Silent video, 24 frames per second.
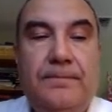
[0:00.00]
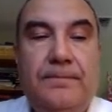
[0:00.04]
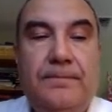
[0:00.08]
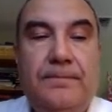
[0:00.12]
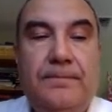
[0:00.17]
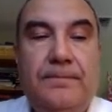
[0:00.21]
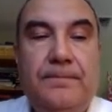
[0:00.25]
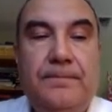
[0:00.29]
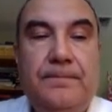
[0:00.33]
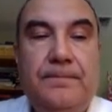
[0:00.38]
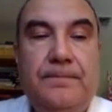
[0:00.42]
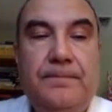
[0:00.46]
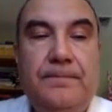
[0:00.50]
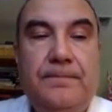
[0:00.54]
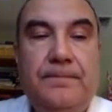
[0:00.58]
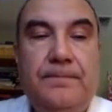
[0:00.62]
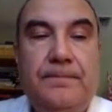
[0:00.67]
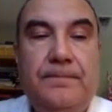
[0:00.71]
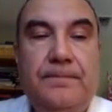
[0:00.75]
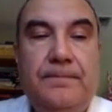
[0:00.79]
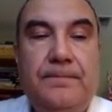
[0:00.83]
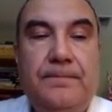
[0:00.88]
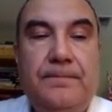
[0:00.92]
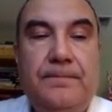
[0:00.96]

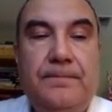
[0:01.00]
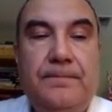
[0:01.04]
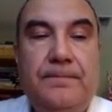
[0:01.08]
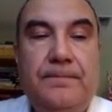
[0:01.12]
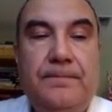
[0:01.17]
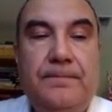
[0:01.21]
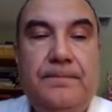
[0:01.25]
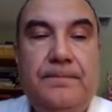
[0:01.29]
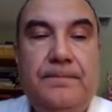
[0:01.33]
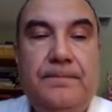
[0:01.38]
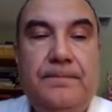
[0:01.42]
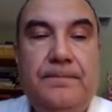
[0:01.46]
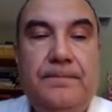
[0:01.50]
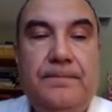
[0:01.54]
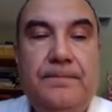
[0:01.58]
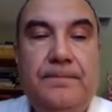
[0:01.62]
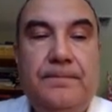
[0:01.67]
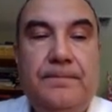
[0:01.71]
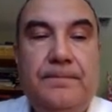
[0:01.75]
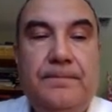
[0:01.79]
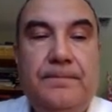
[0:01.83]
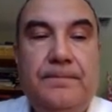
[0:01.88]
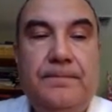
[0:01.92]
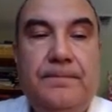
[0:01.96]

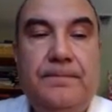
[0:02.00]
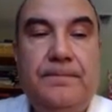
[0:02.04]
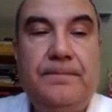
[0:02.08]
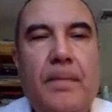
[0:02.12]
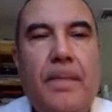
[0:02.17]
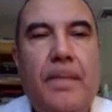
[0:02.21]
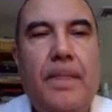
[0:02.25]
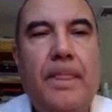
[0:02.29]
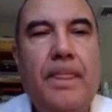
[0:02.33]
Nothing is said.